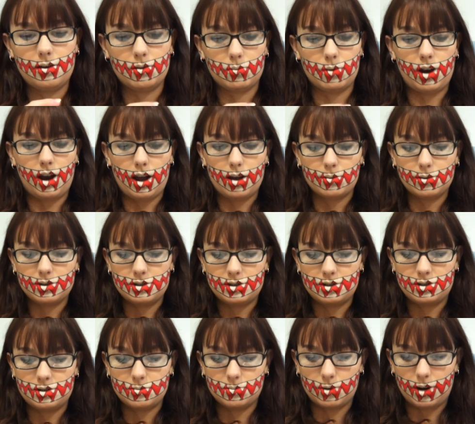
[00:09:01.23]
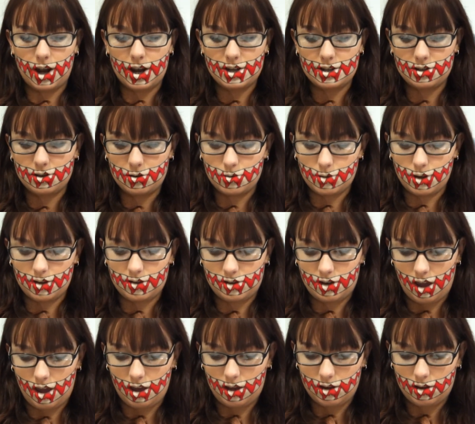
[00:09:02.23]
What I do is
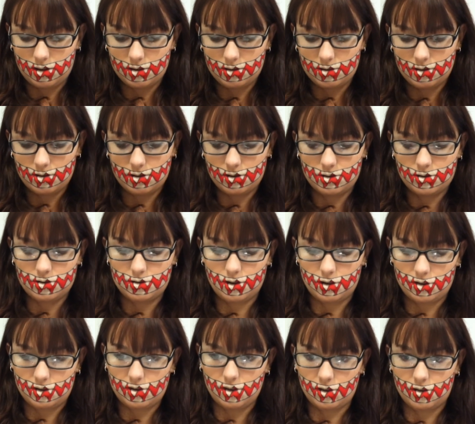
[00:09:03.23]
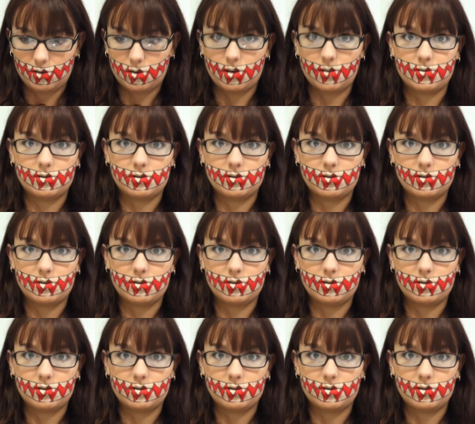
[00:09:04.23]
take just this sort